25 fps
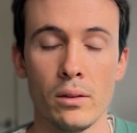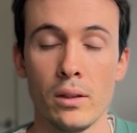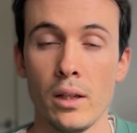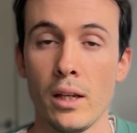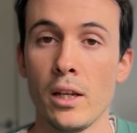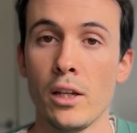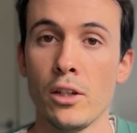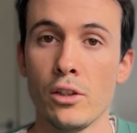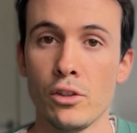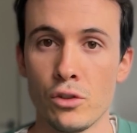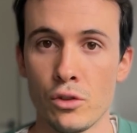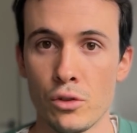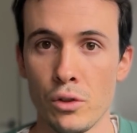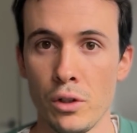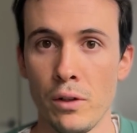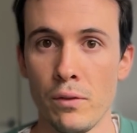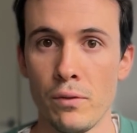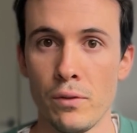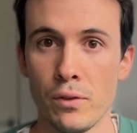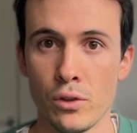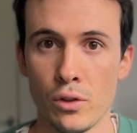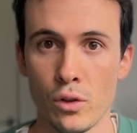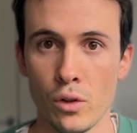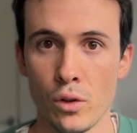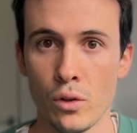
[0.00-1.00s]
the history of
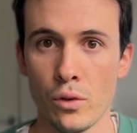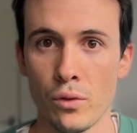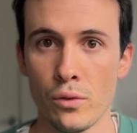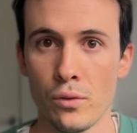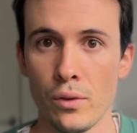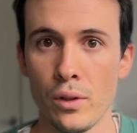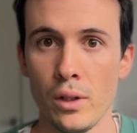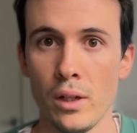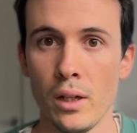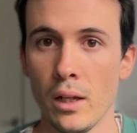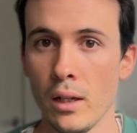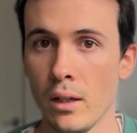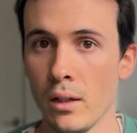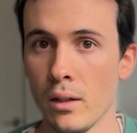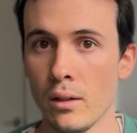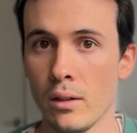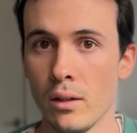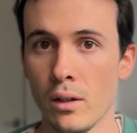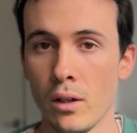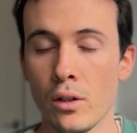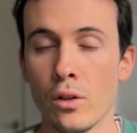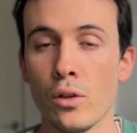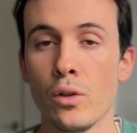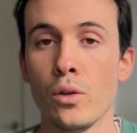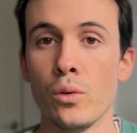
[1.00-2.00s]
photography and
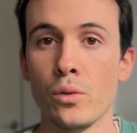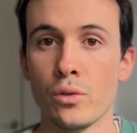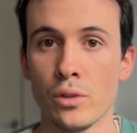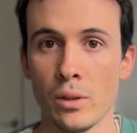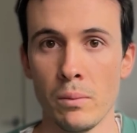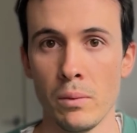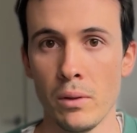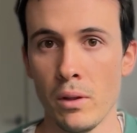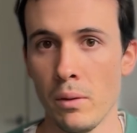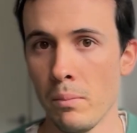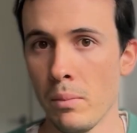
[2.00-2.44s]
who some of the